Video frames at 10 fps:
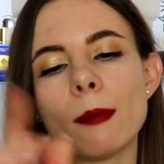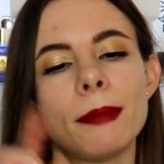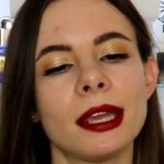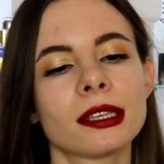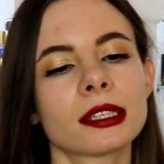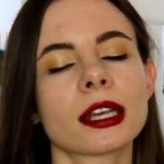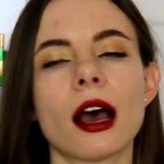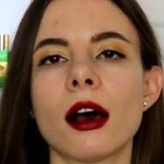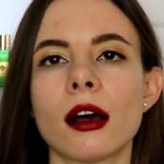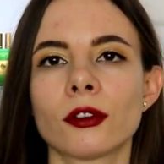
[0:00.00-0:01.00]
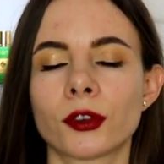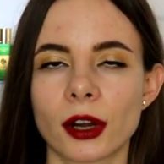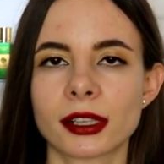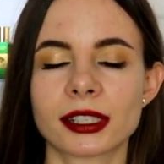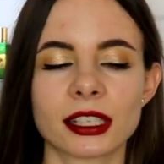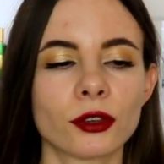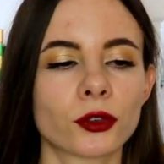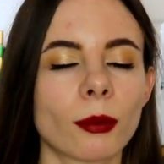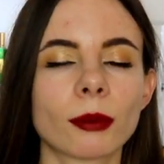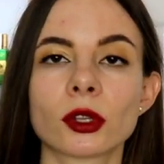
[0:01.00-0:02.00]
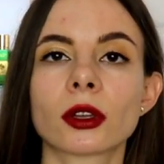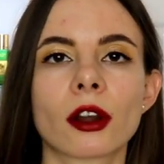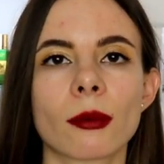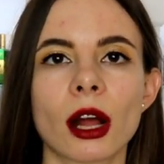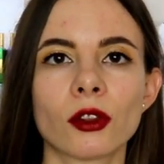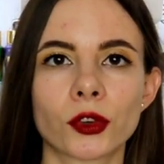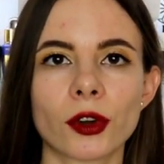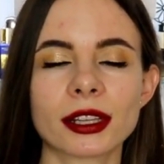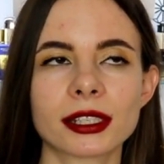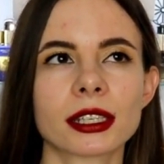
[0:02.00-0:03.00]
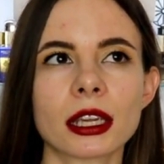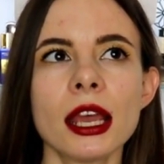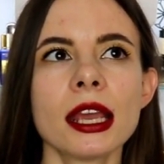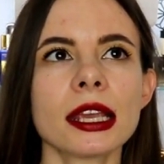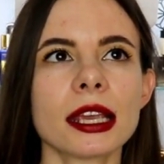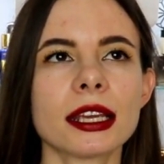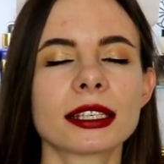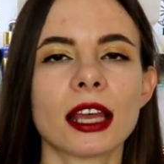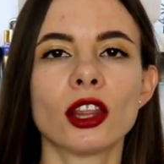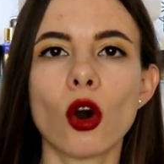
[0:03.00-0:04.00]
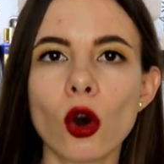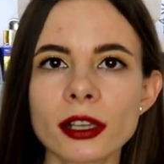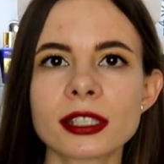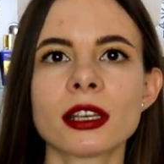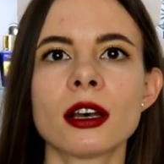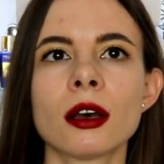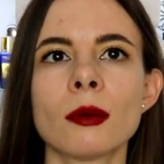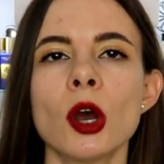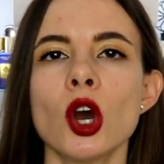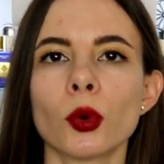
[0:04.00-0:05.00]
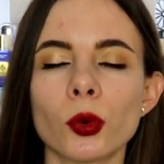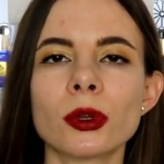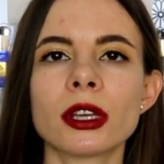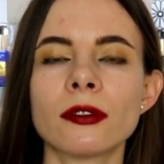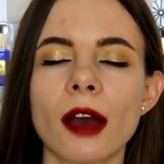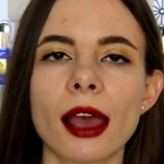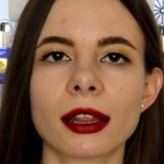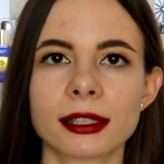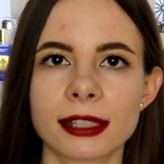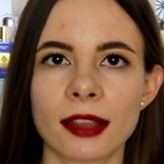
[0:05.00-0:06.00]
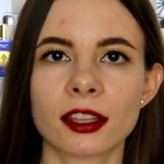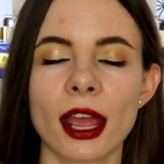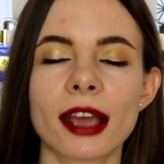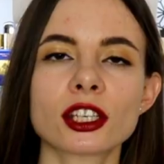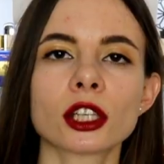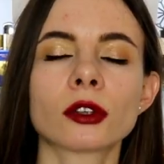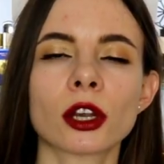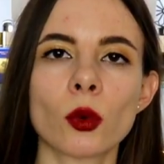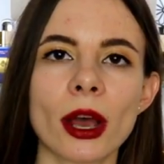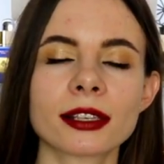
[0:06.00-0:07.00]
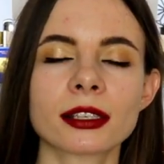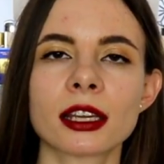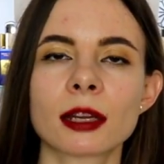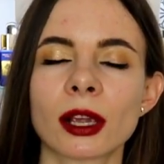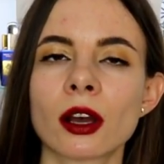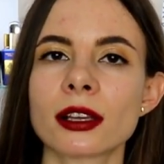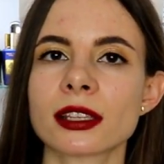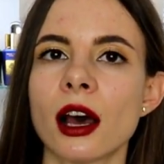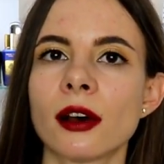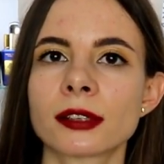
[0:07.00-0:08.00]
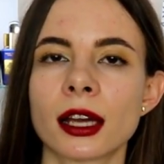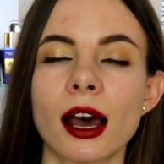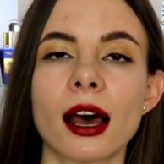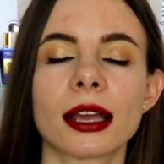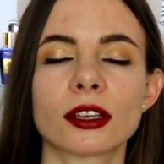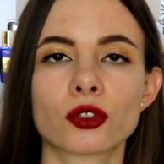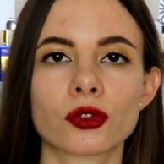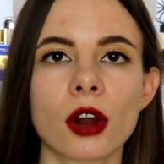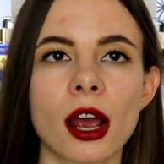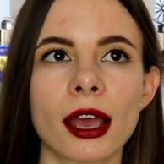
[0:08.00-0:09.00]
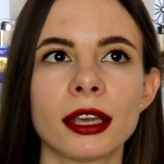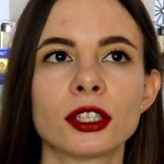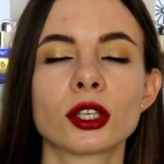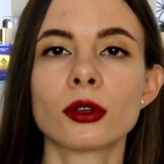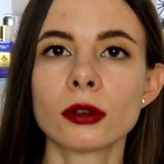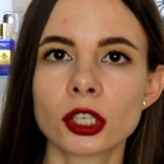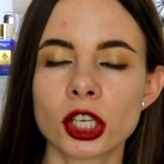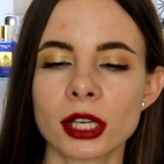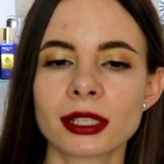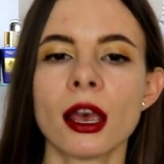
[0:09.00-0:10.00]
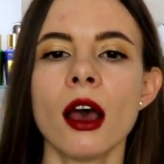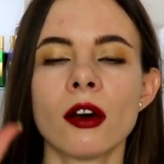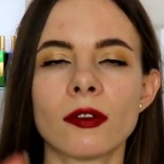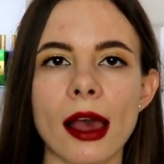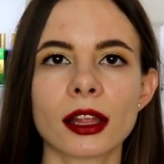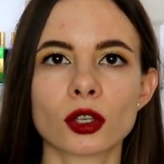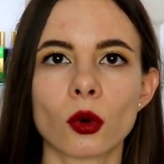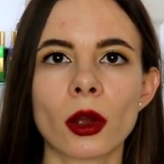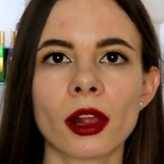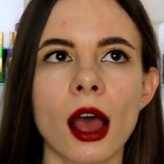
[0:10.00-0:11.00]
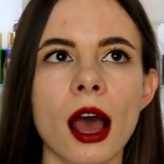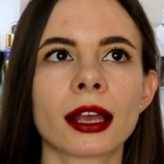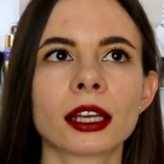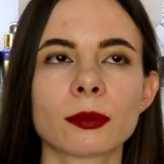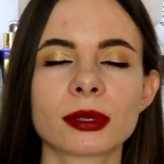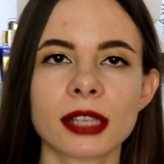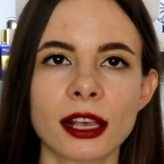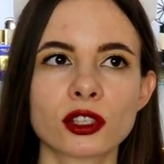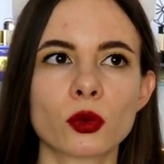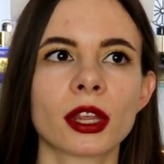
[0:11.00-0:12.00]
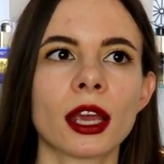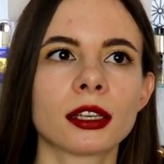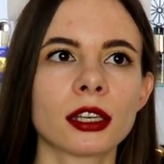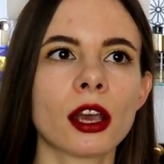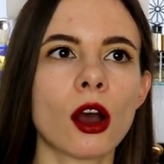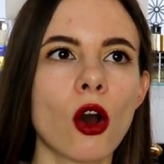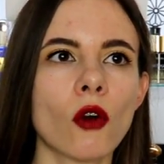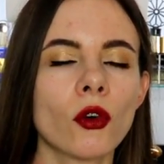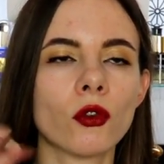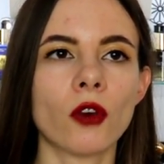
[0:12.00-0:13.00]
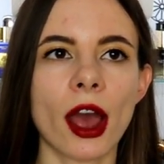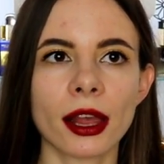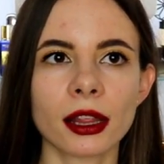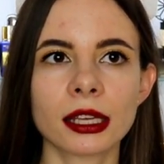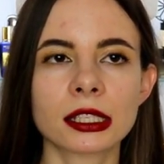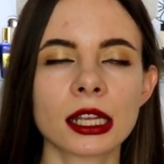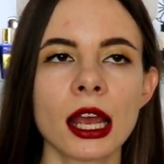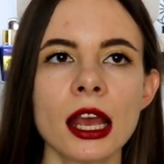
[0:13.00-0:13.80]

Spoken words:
Bint Al-Faransi from Abdulkarim Al-Faransi is an awesome woody violet scent that I actually requested, because after I tried Gucci's violet oil, I got obsessed with the idea of violet